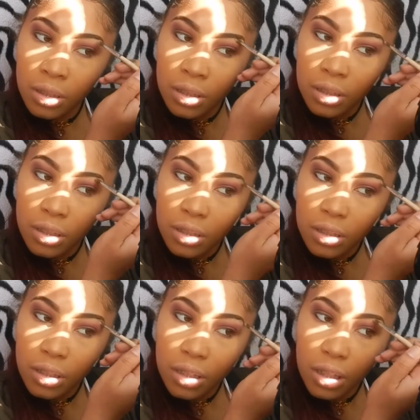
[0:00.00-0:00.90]
Like
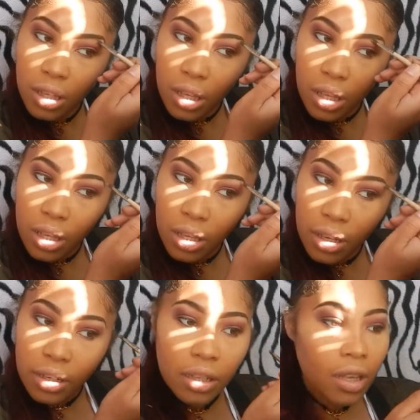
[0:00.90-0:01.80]
that.
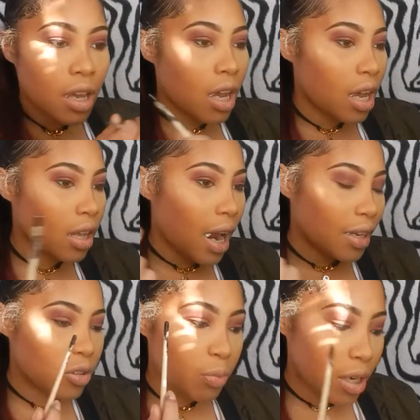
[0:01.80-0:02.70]
And then I
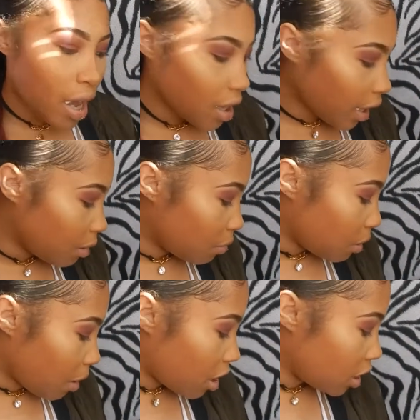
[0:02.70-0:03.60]
usually put a highlight in
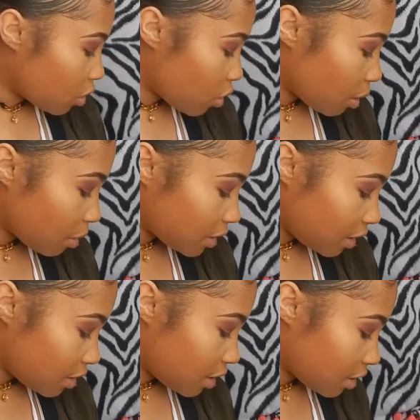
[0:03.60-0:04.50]
my inner corner, but
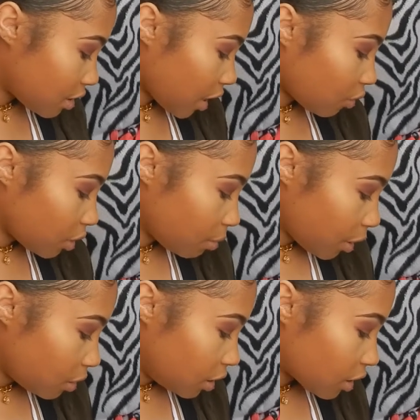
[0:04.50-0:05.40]
since this is like a really
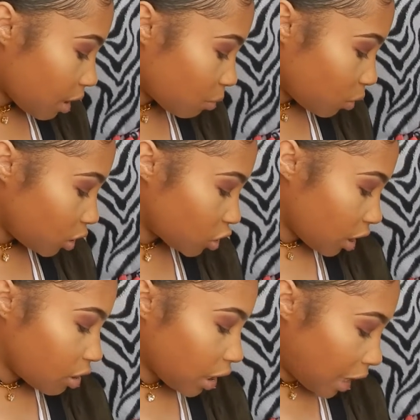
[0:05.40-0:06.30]
bold look that I'm really trying
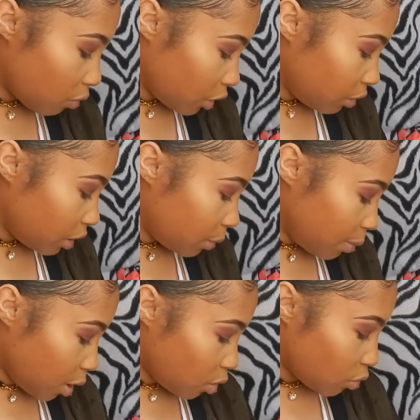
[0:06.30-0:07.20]
to like really, really be
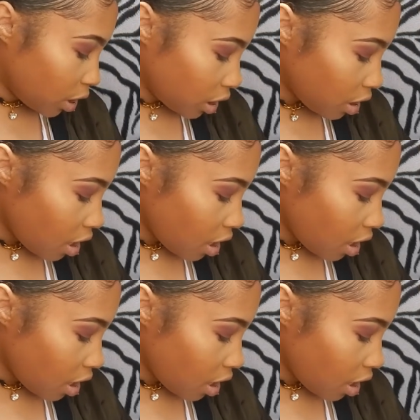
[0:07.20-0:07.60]
bold with,